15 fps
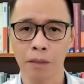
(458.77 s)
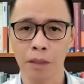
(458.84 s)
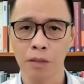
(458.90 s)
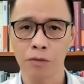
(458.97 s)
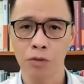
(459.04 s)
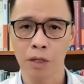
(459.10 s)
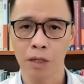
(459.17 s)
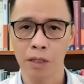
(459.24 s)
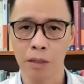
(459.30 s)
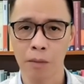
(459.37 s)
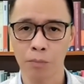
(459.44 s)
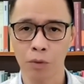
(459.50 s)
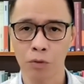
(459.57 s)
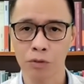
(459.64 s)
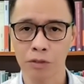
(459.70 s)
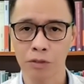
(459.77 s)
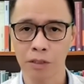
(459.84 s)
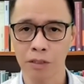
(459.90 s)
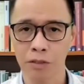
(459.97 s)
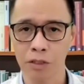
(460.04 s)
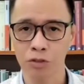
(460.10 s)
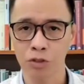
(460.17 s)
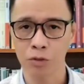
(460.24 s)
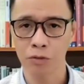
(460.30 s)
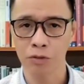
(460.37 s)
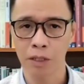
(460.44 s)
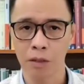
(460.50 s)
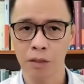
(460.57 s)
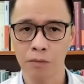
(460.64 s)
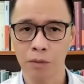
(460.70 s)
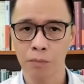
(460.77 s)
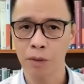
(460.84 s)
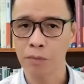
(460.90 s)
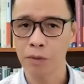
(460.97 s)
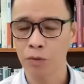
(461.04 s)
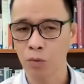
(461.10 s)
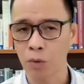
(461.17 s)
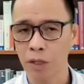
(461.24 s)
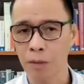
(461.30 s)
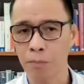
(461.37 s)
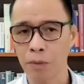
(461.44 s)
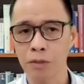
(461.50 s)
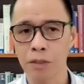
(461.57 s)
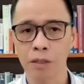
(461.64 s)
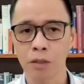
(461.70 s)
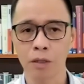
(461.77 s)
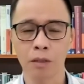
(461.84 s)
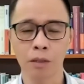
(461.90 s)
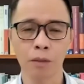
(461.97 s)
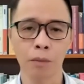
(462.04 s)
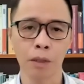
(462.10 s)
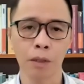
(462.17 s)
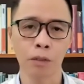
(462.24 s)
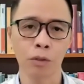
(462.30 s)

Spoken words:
If China imposes an additional tariff of up to 20% on them,